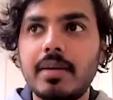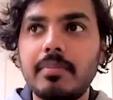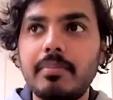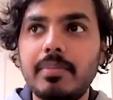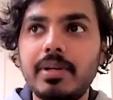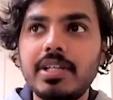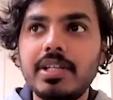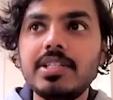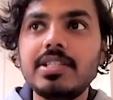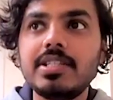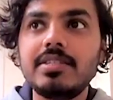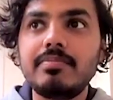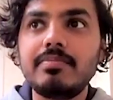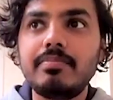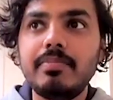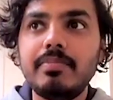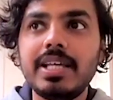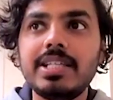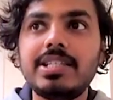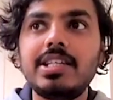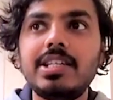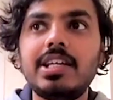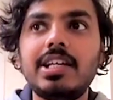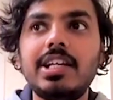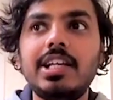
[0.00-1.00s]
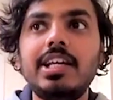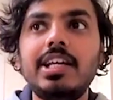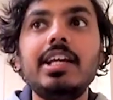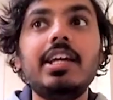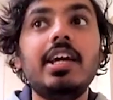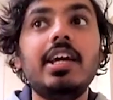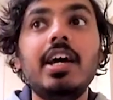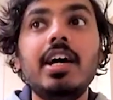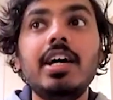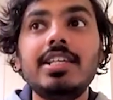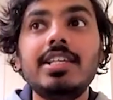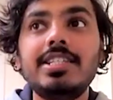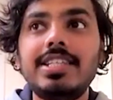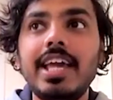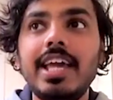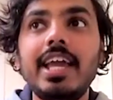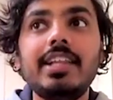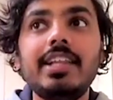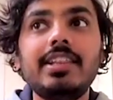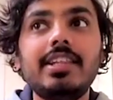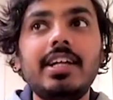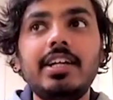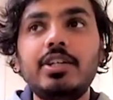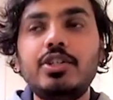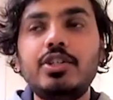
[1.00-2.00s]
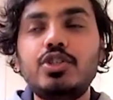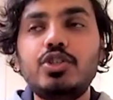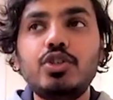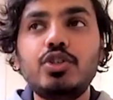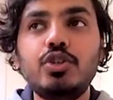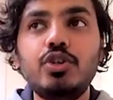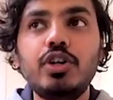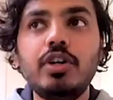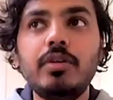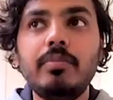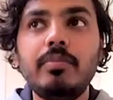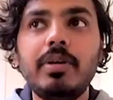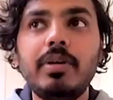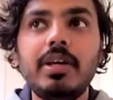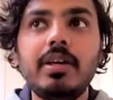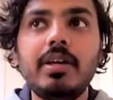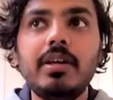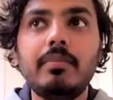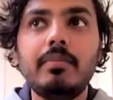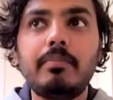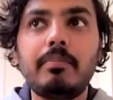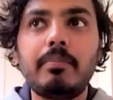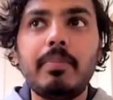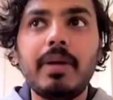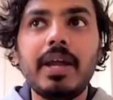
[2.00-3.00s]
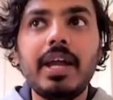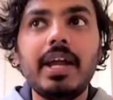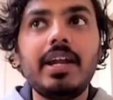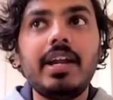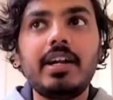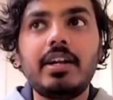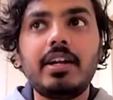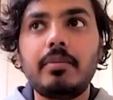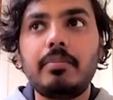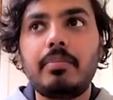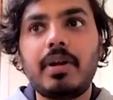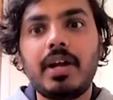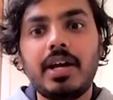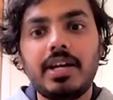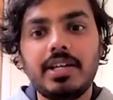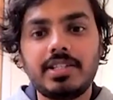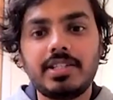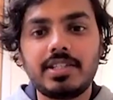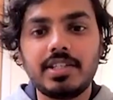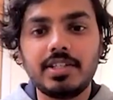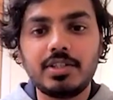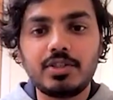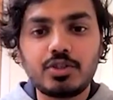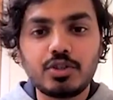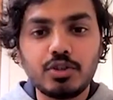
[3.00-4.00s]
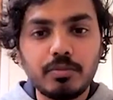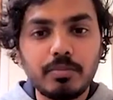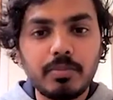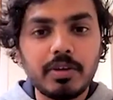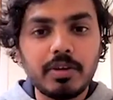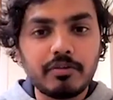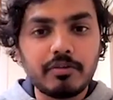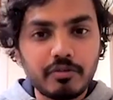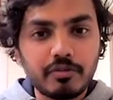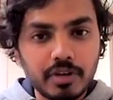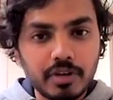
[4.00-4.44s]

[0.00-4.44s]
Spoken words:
example, is basically saying that it shouldn't be paid at a price. It should